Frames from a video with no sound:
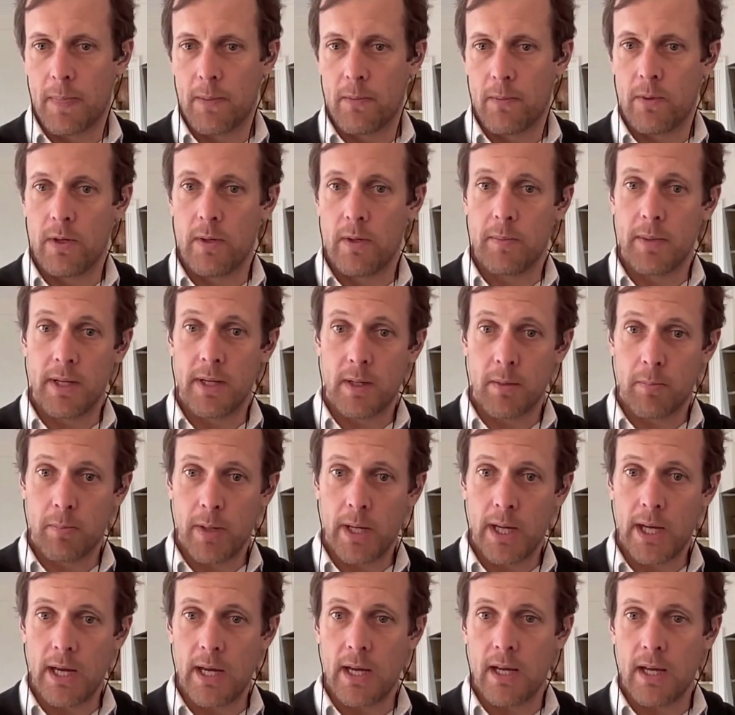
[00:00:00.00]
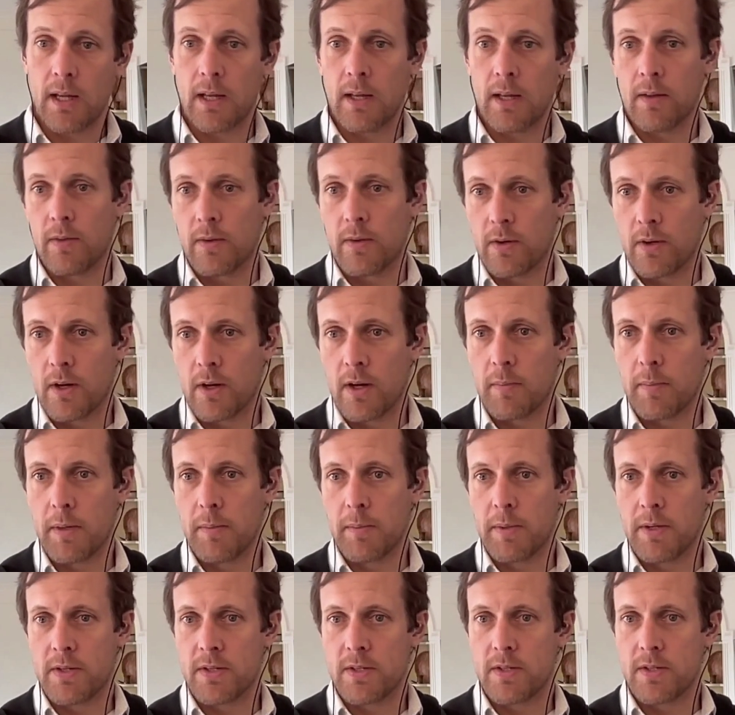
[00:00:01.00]
When you make a bag, there are carbon
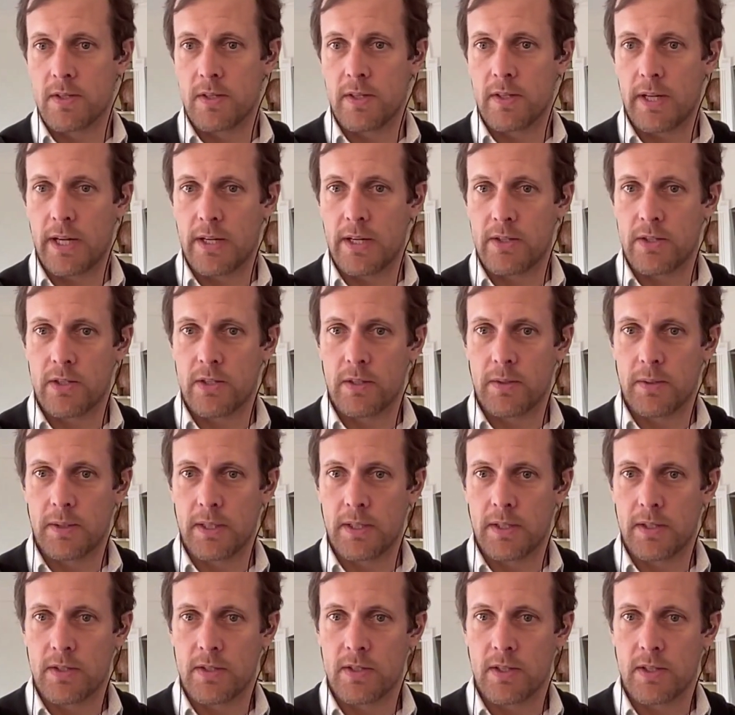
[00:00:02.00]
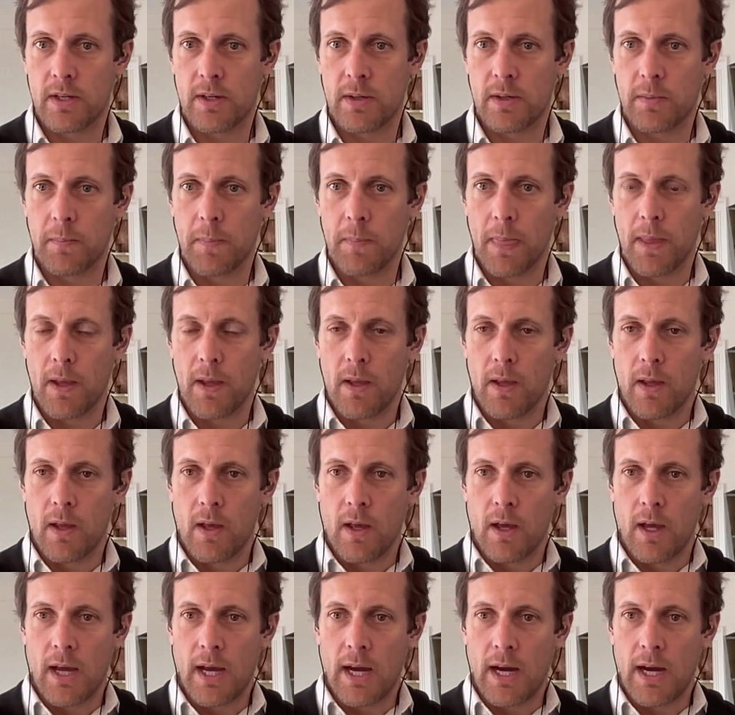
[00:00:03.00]
emissions attached to it. So
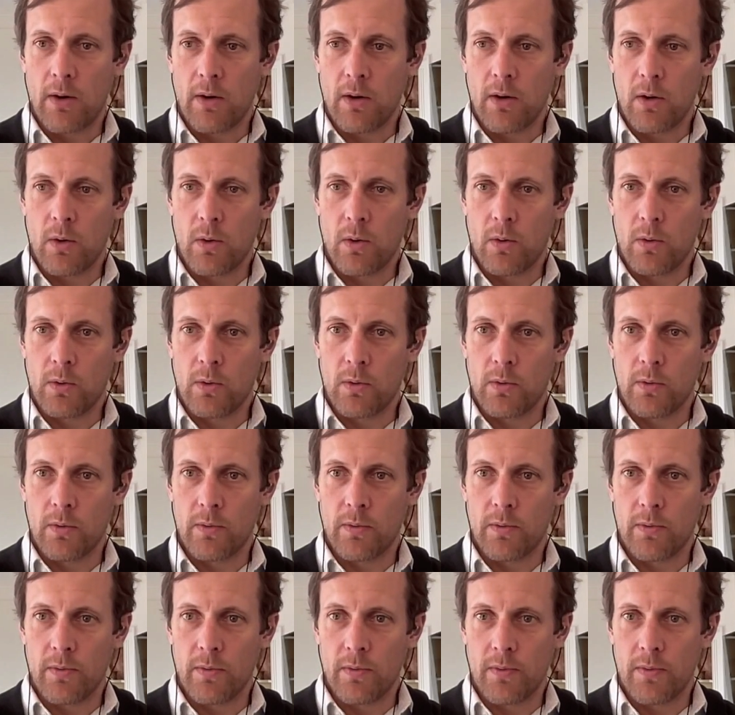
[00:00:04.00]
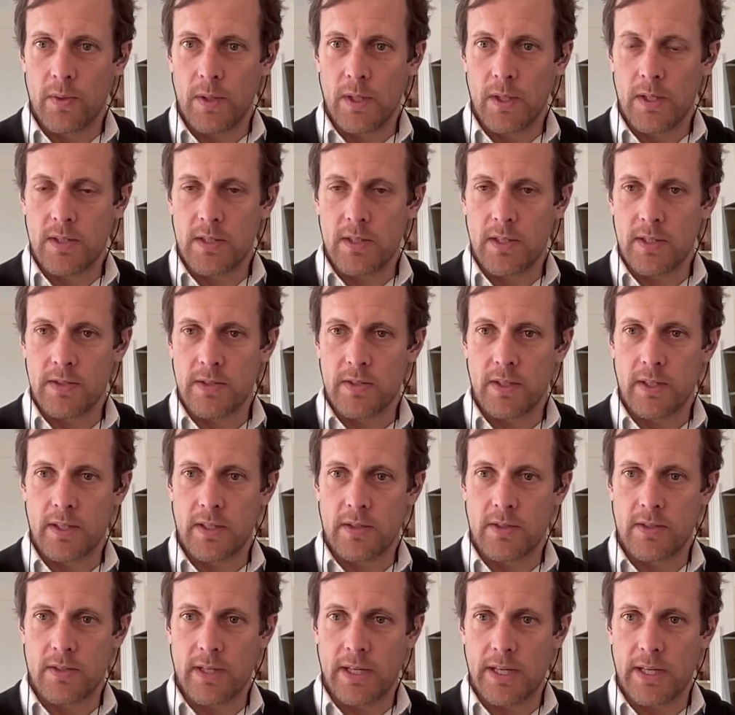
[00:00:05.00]
our whole thesis
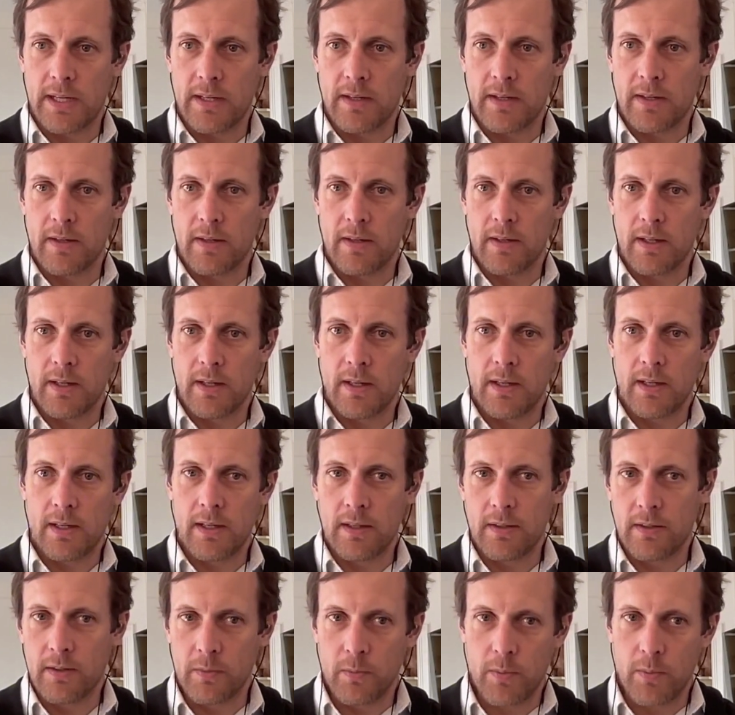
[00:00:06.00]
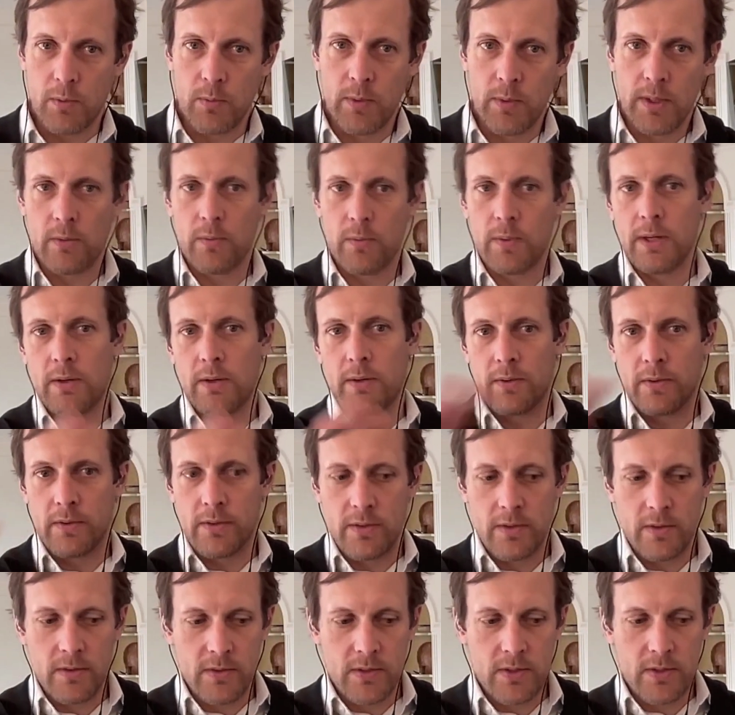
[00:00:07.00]
is that, and look, we don't
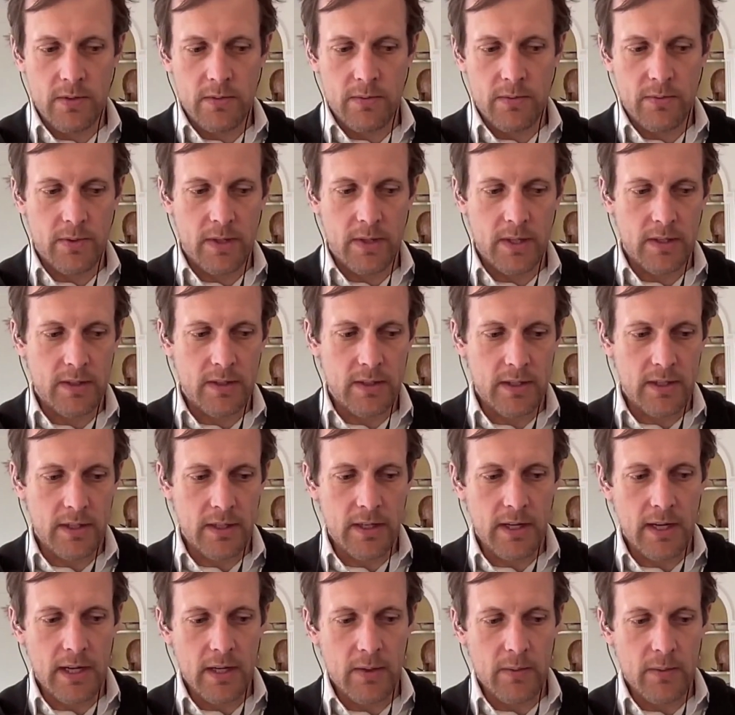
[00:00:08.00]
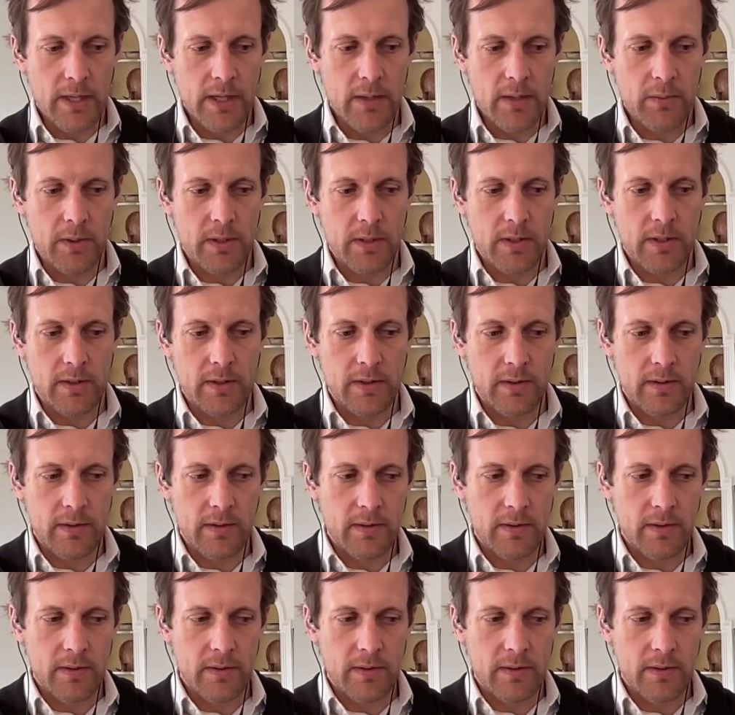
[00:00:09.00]
sort of think that in any way we're